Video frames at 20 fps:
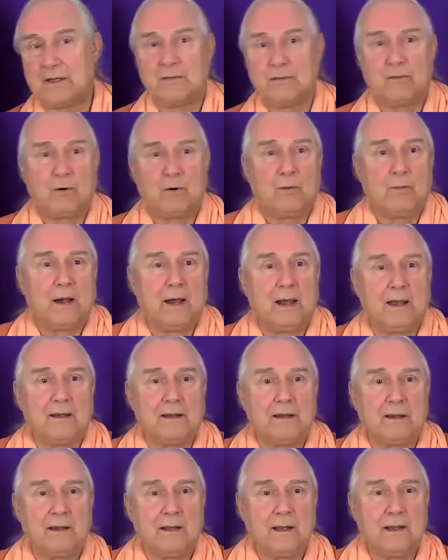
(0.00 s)
O
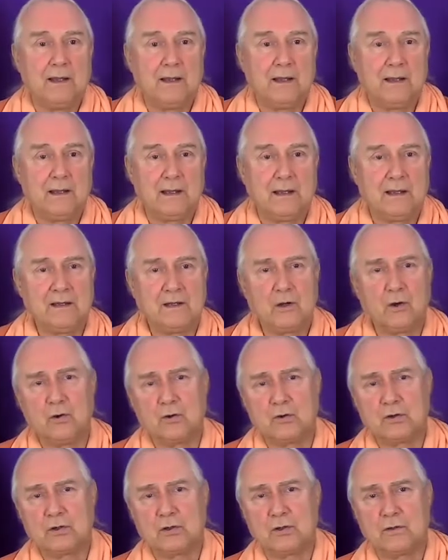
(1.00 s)
mind, in the
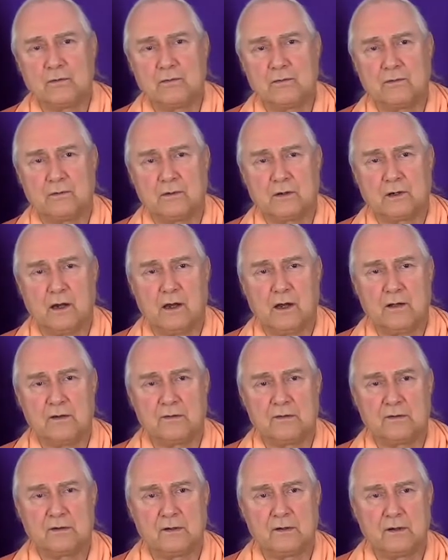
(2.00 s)
ocean of
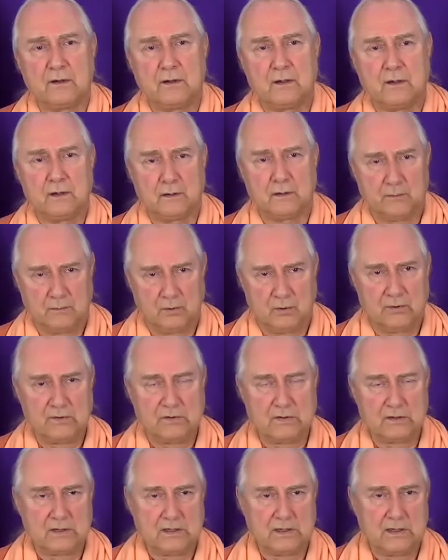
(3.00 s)
God's
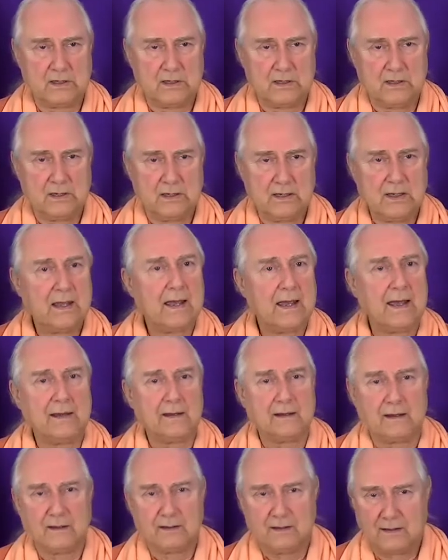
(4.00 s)
mercy and
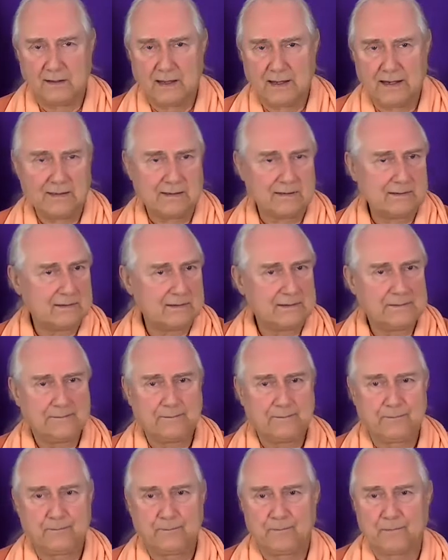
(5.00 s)
light.
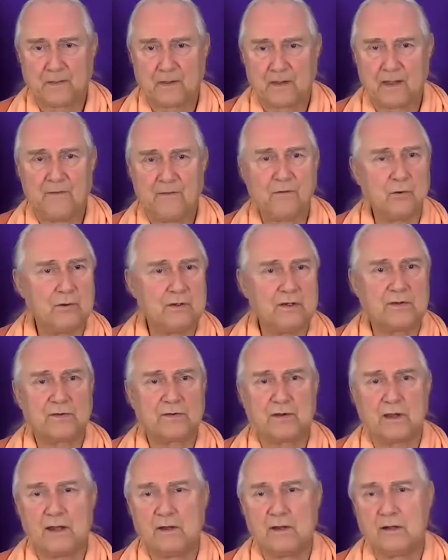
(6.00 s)
If you
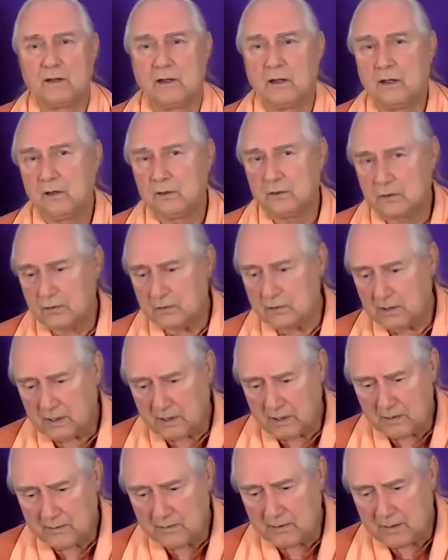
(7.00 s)
descend to the
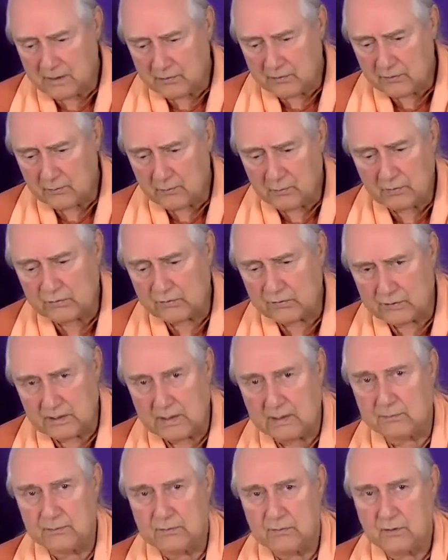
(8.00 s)
uttermost
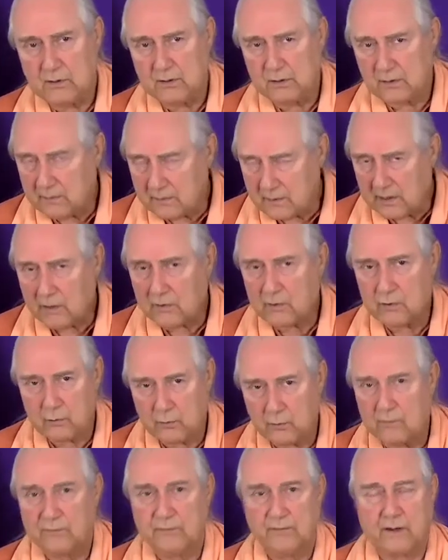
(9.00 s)
depths, there you
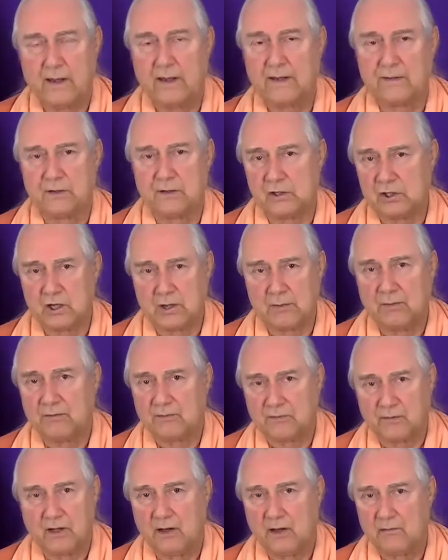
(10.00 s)
will find the gem
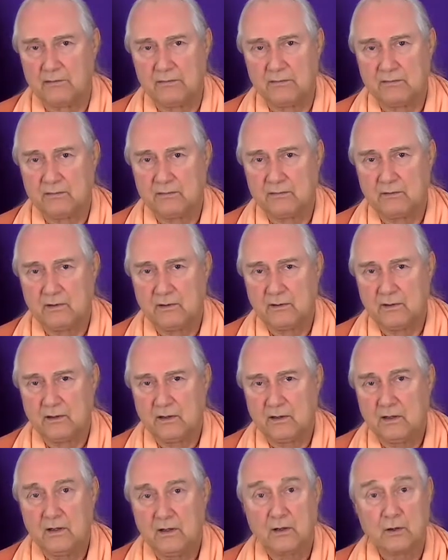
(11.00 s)
of love.
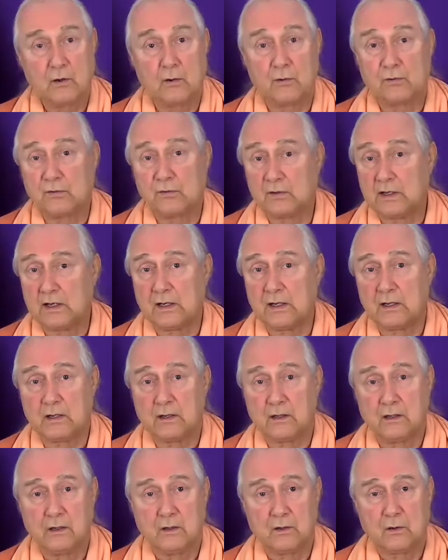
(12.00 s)
Go seek,
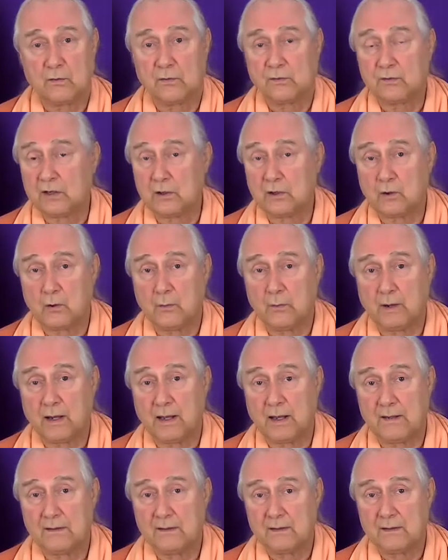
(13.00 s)
O
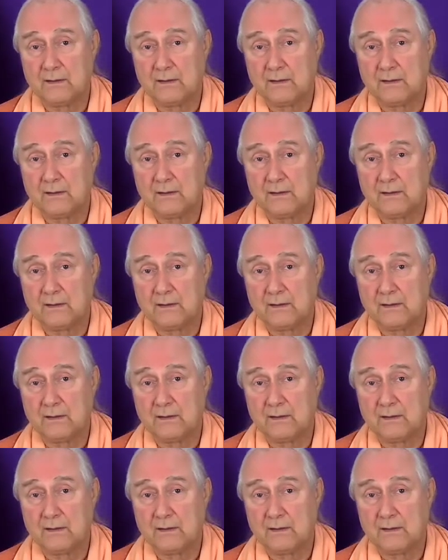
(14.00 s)
mind,